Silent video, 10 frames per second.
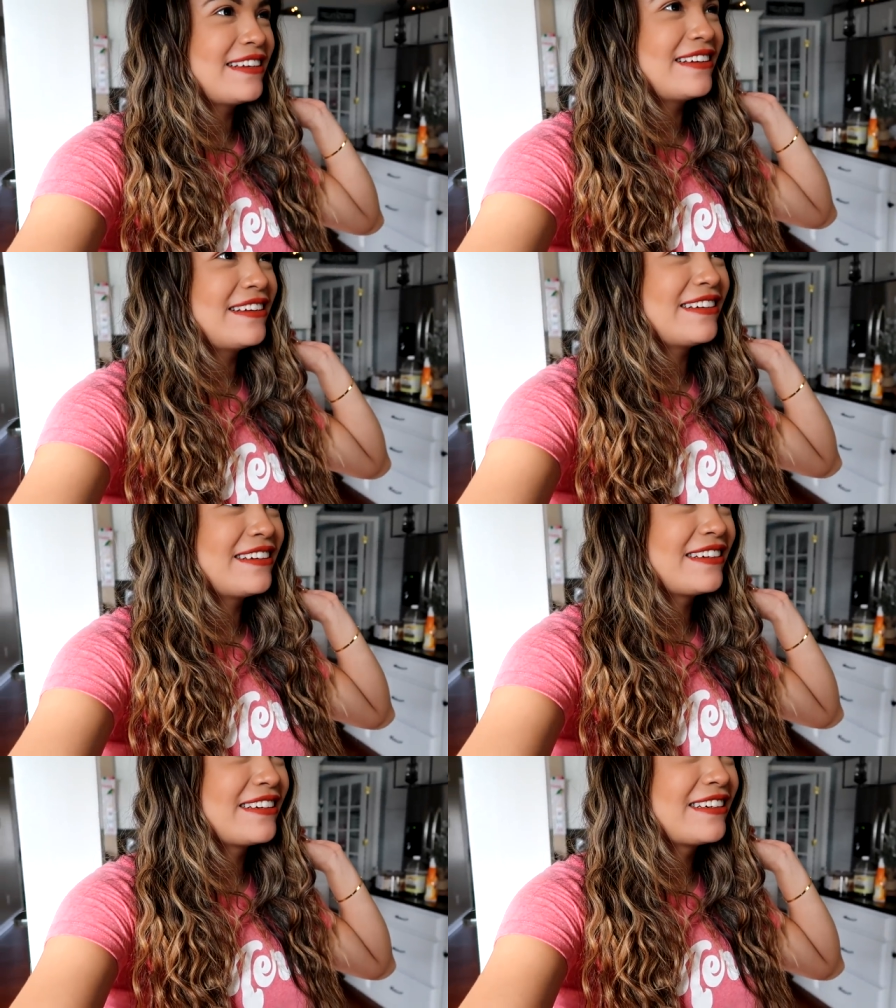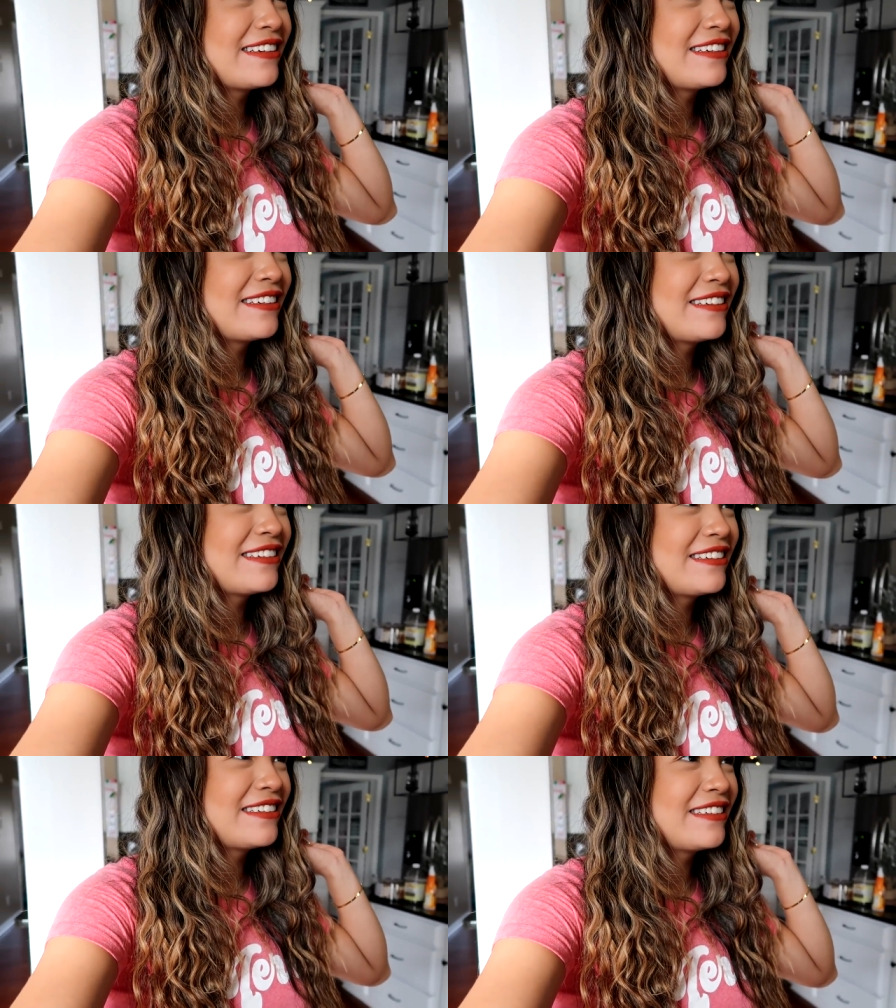No, just
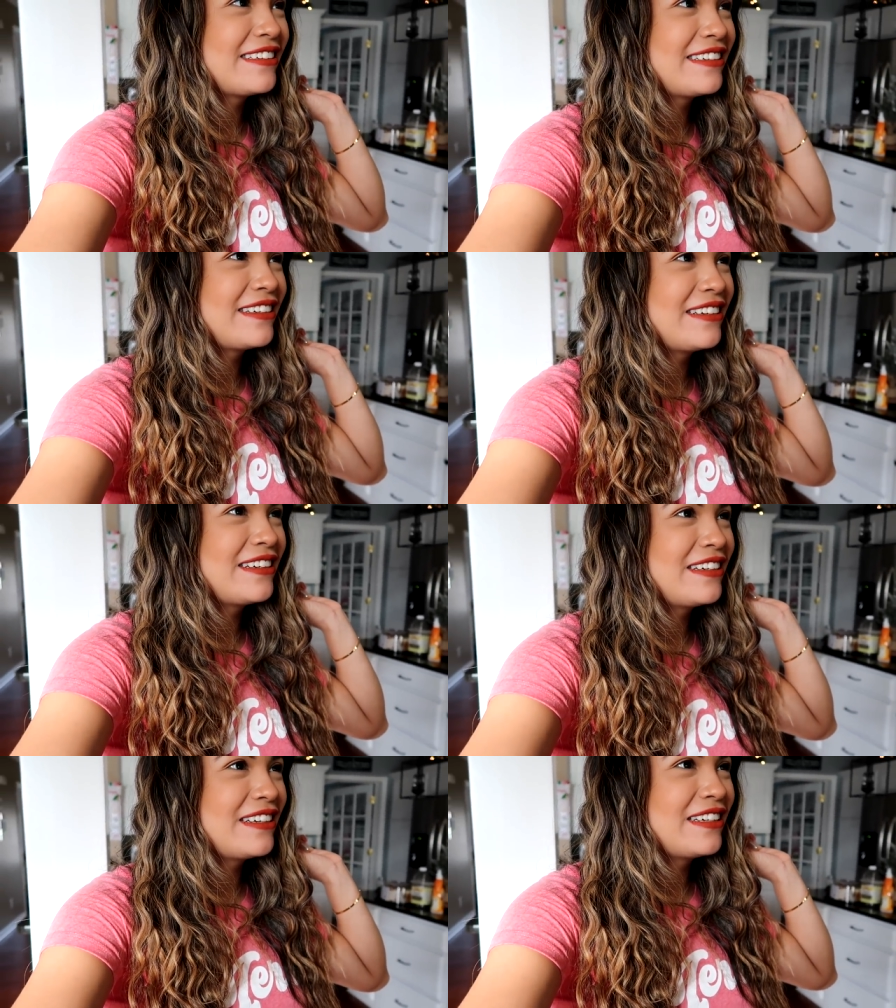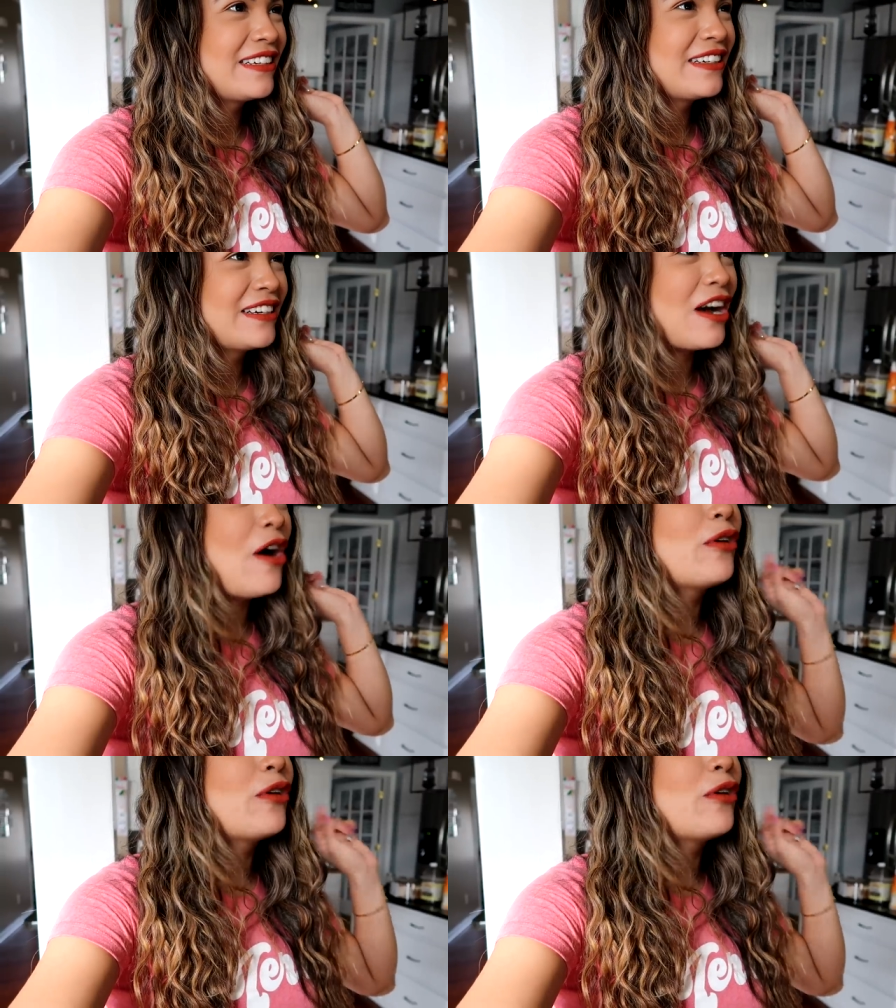go into your...